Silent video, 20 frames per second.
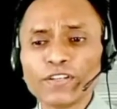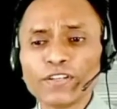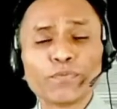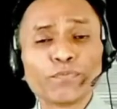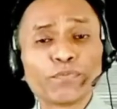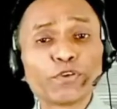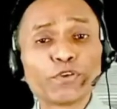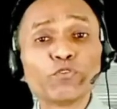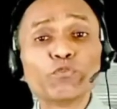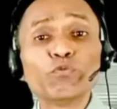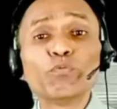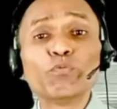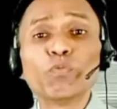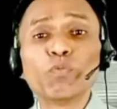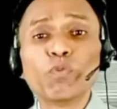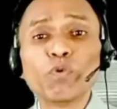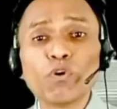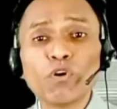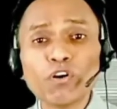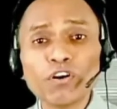few
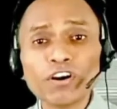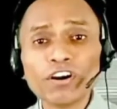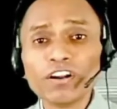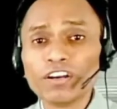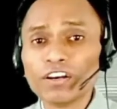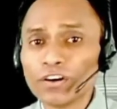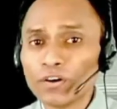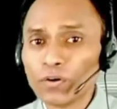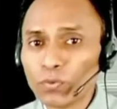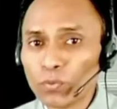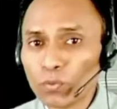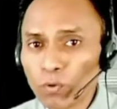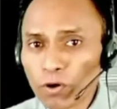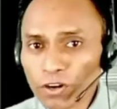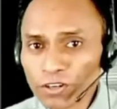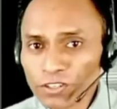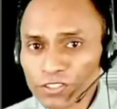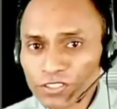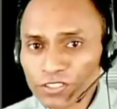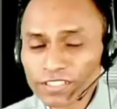more
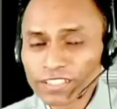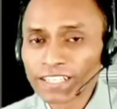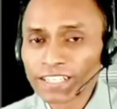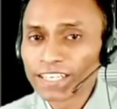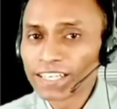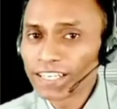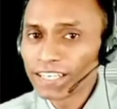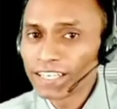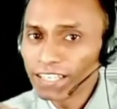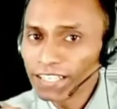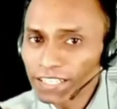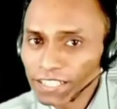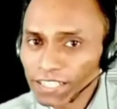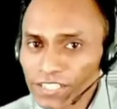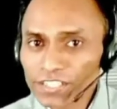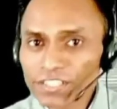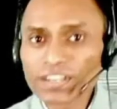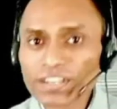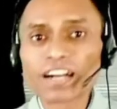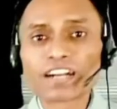words.
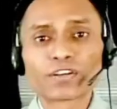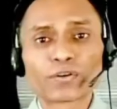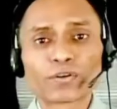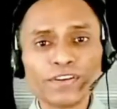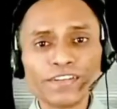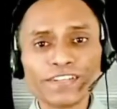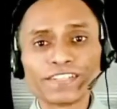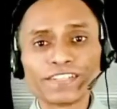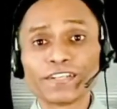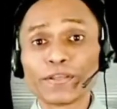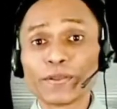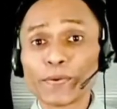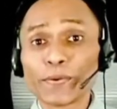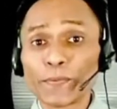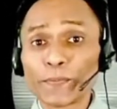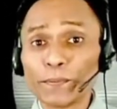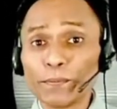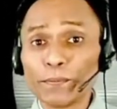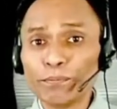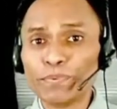Start with
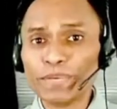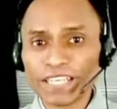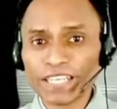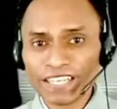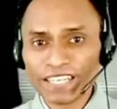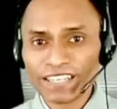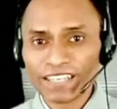B.